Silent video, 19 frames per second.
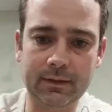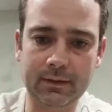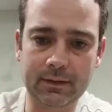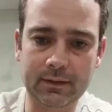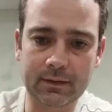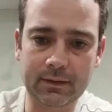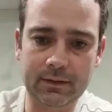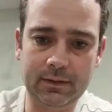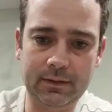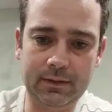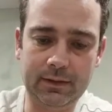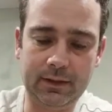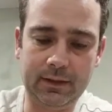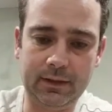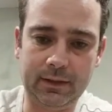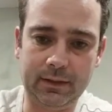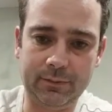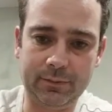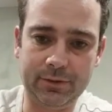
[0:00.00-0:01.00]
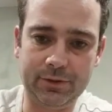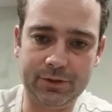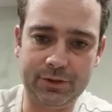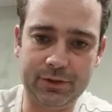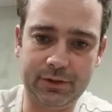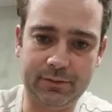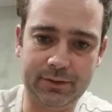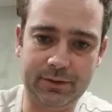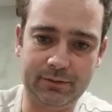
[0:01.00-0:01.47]
And that copper should come
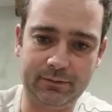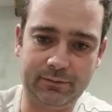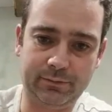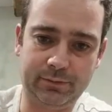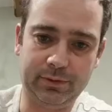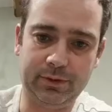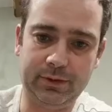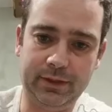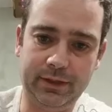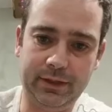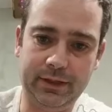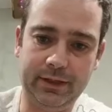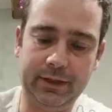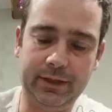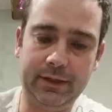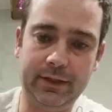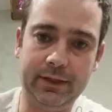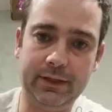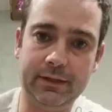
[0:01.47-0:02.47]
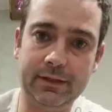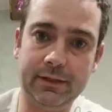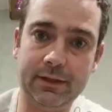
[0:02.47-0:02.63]
out pretty easy.